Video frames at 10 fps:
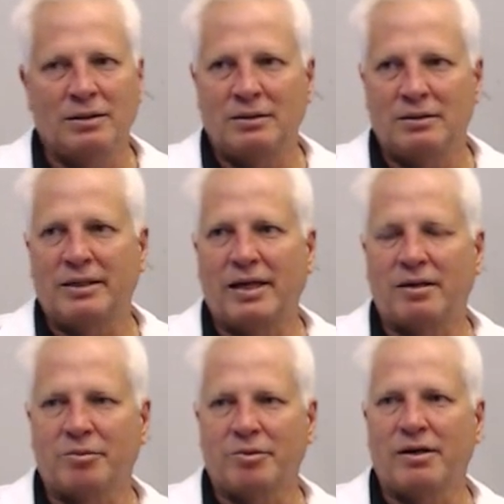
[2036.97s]
a
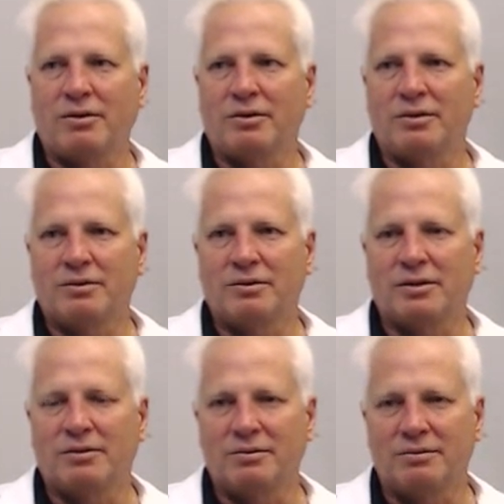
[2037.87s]
gallon per hour.
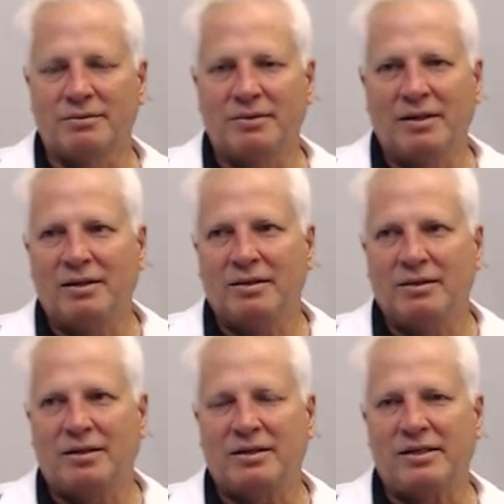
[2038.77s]
So
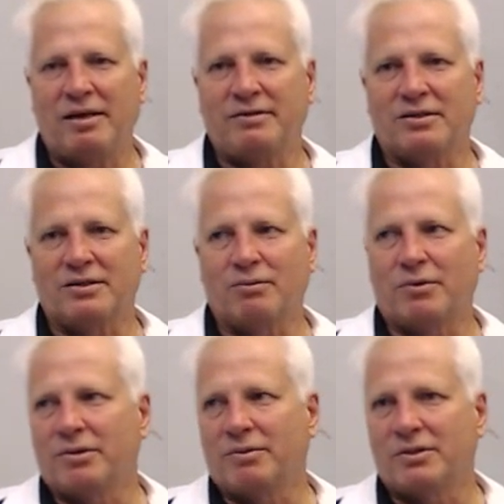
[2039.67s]
that saves us on
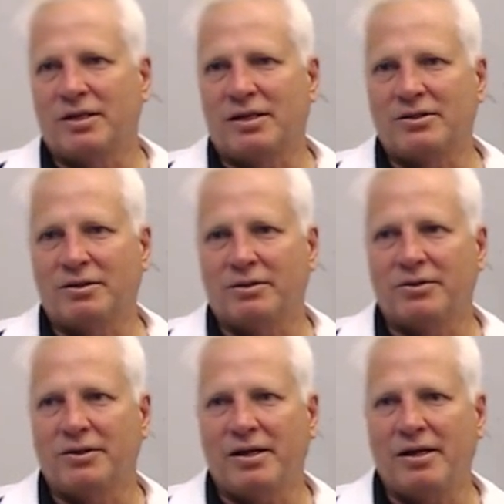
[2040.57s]
wondering what size
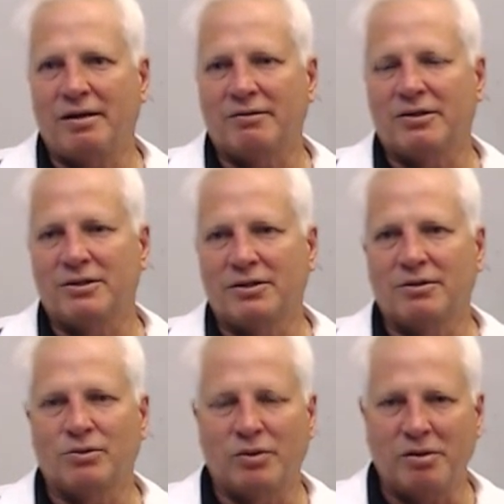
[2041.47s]
cylinder they have because, a
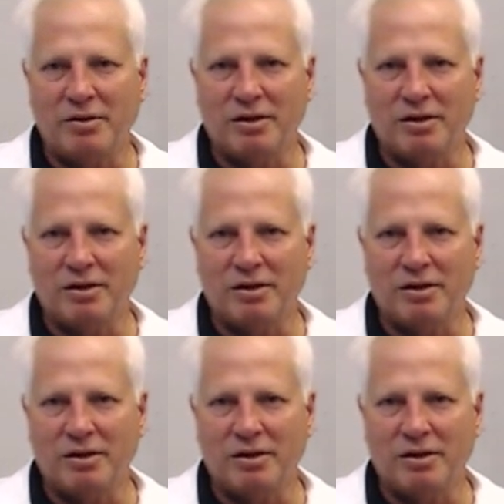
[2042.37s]
20-pound